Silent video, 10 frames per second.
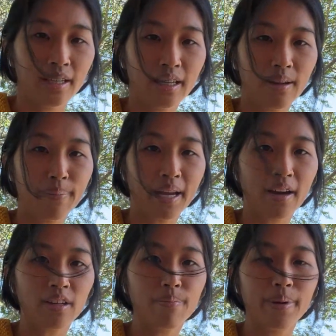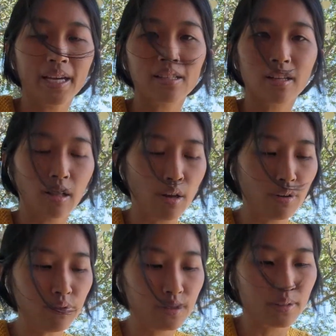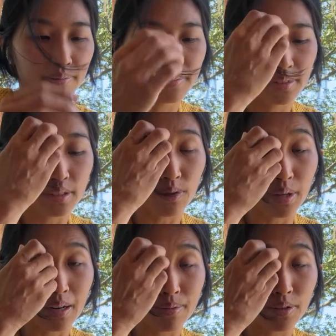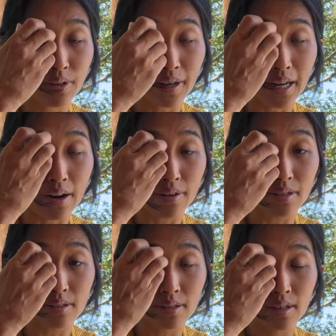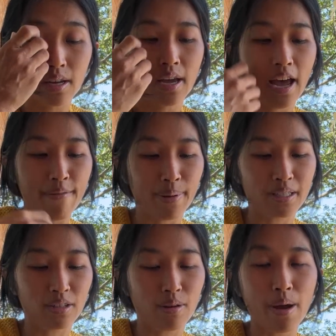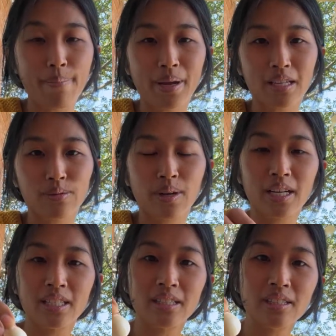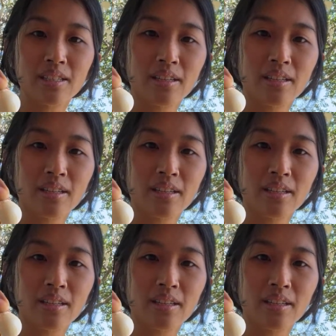Pick out your biggest cloves. So what I'm doing right now is I picked out all my biggest ones.